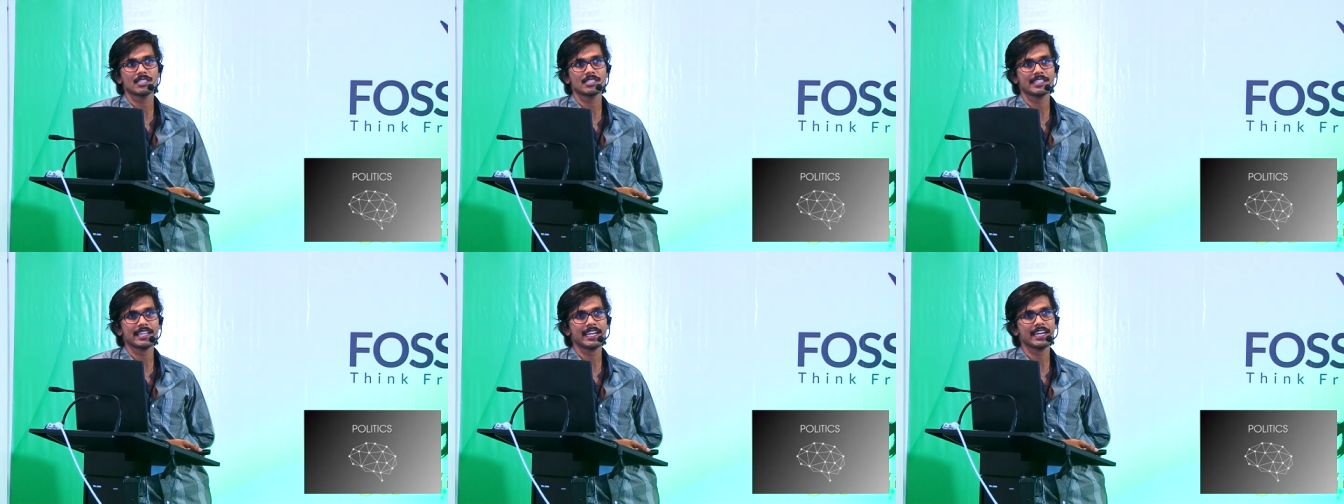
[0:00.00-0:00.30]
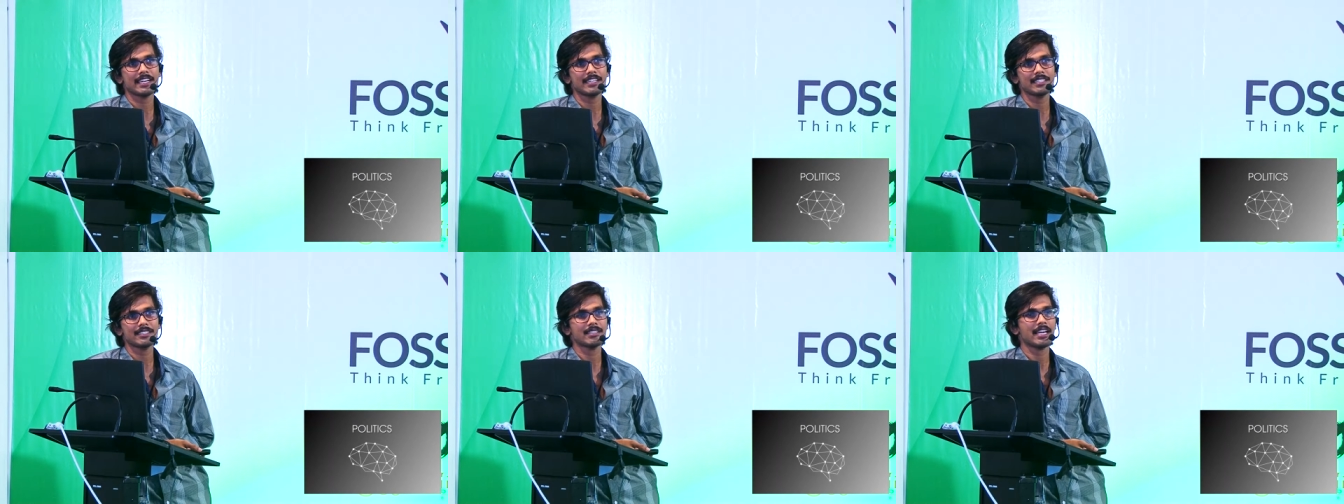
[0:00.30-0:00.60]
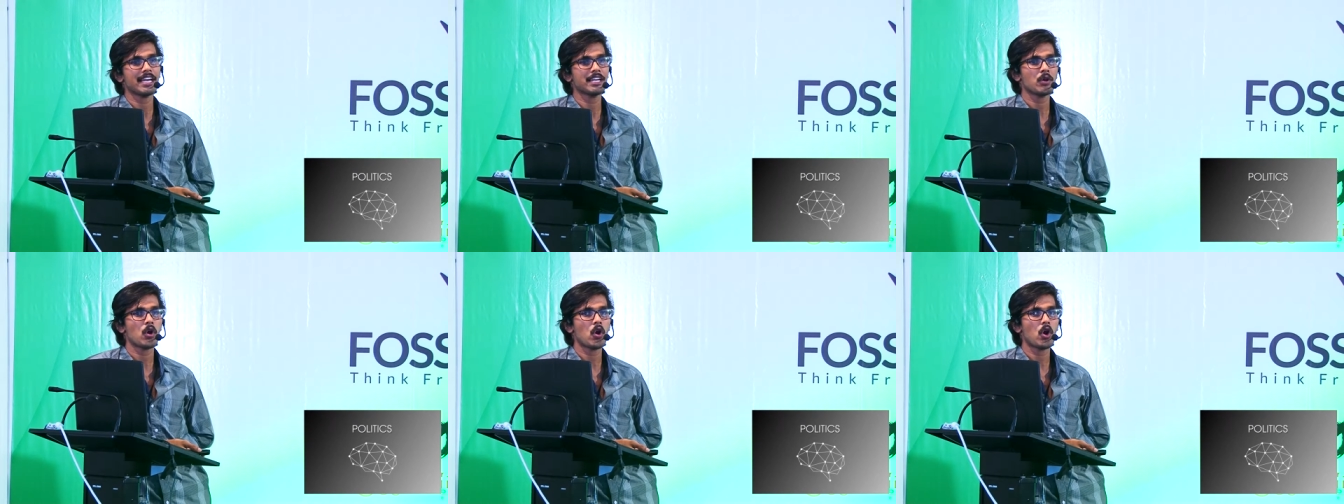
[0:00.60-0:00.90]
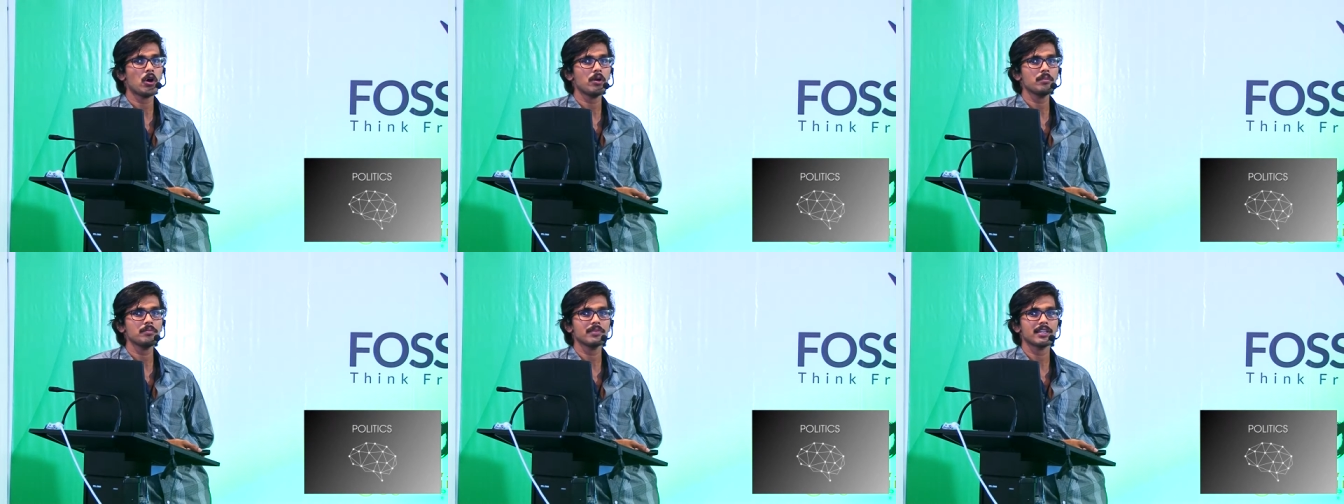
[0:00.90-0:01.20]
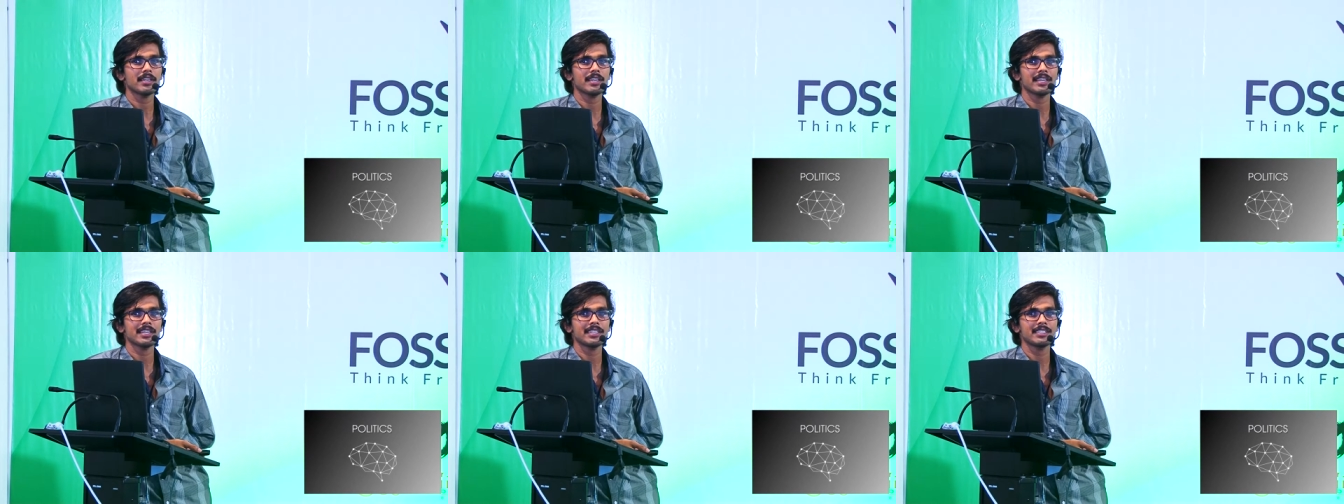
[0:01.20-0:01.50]
stayed at home
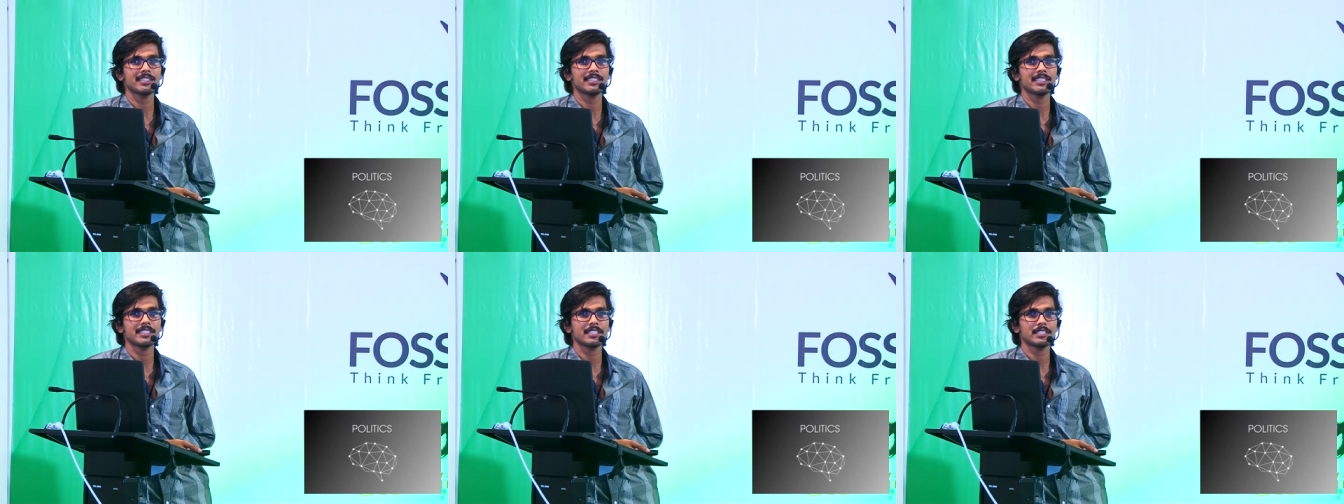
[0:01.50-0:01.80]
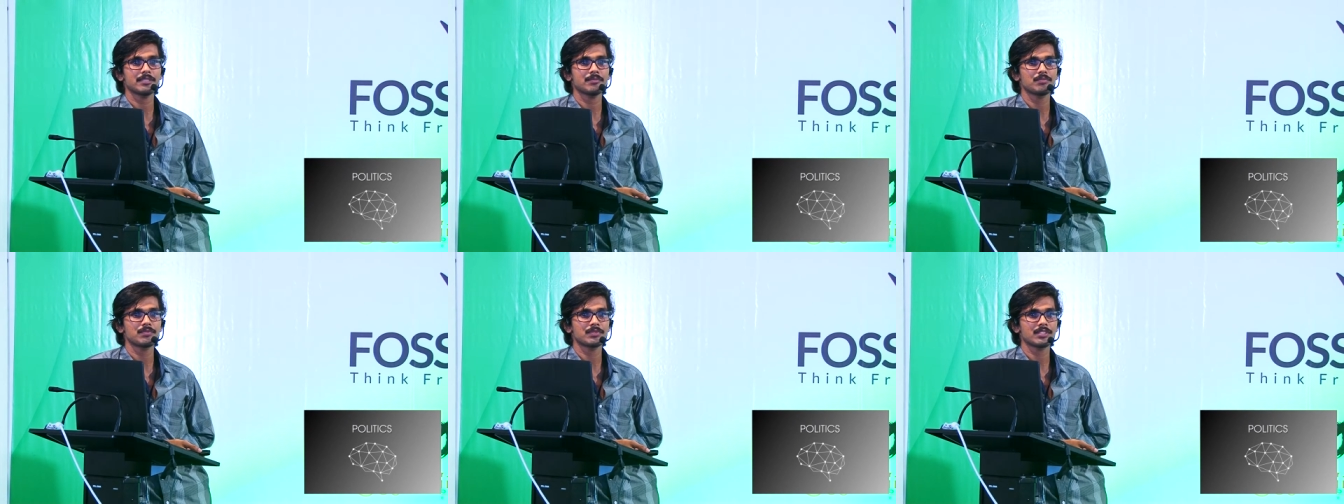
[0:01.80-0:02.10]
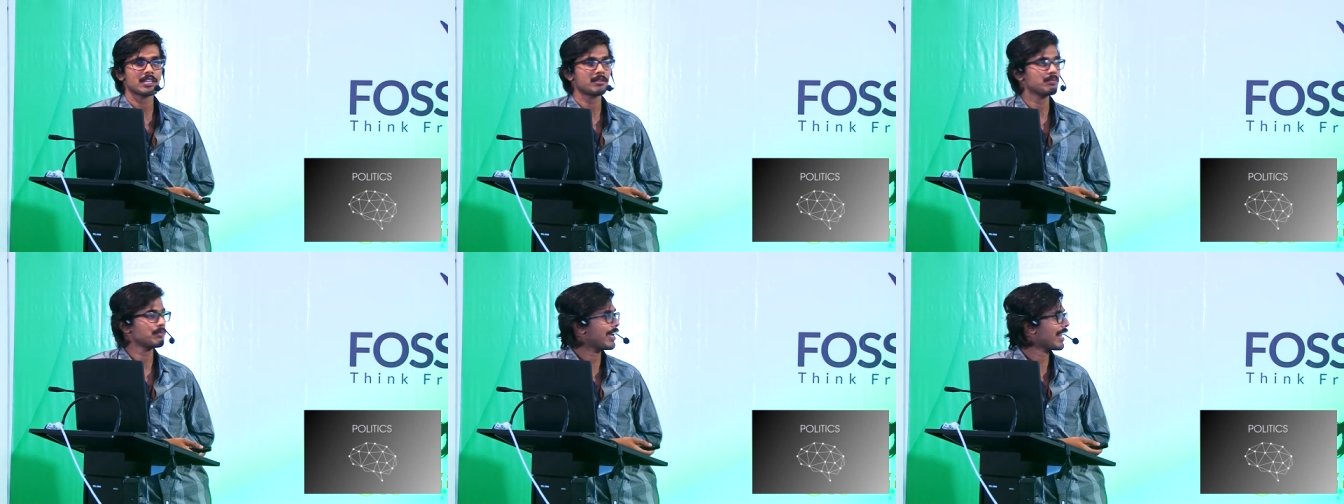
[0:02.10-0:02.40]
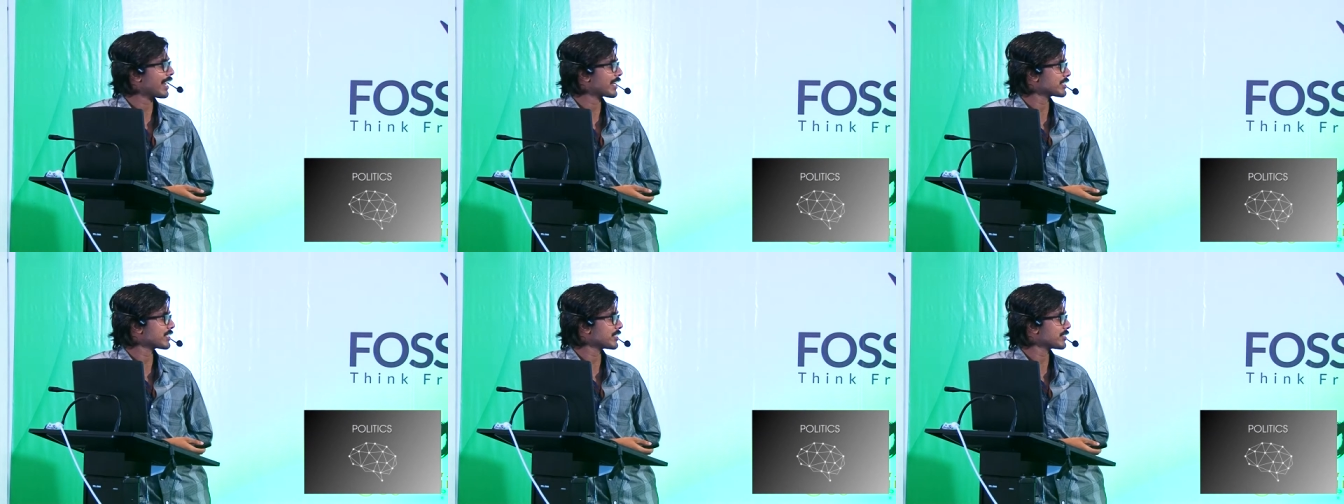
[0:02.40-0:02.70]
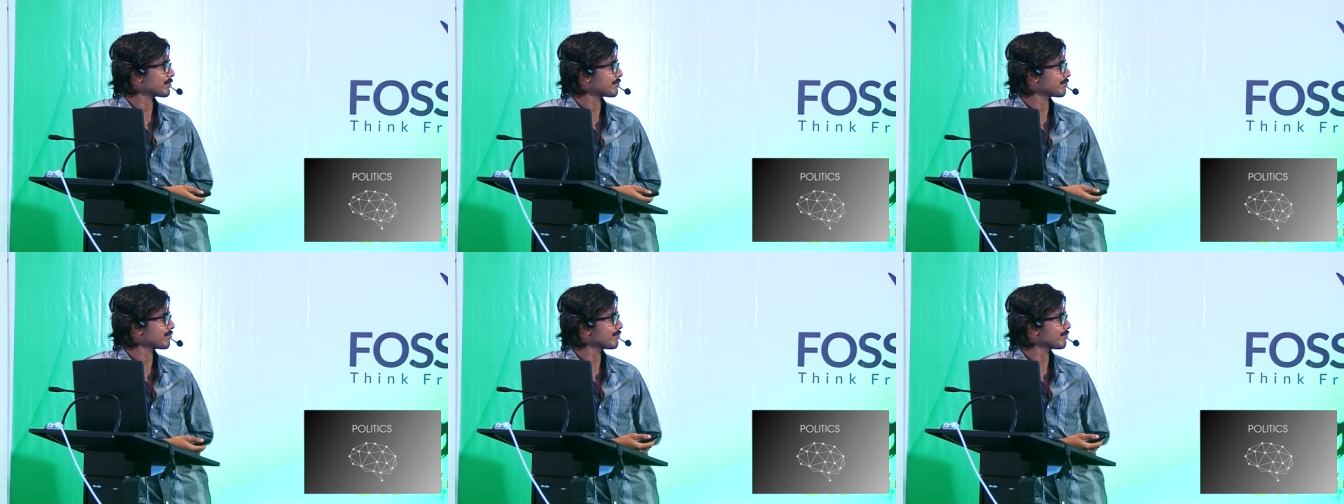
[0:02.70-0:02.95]
and uh, Trump elected.